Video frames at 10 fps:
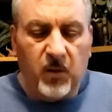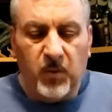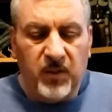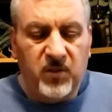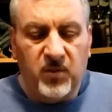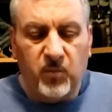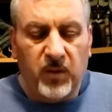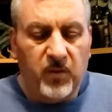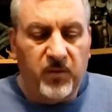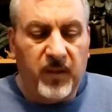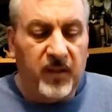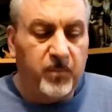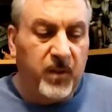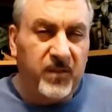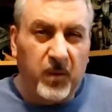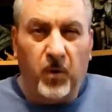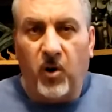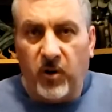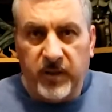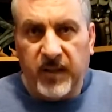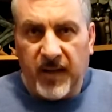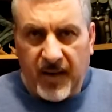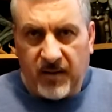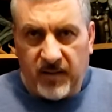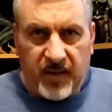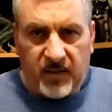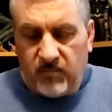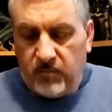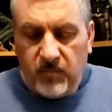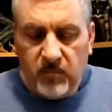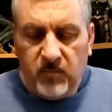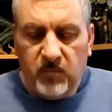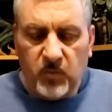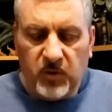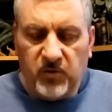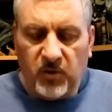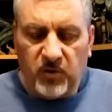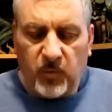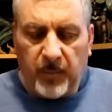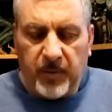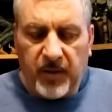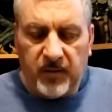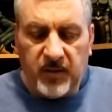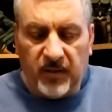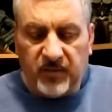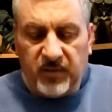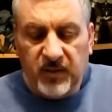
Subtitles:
it's just one of those things. Plus, they were hard to get out of that when you start swapping out discs.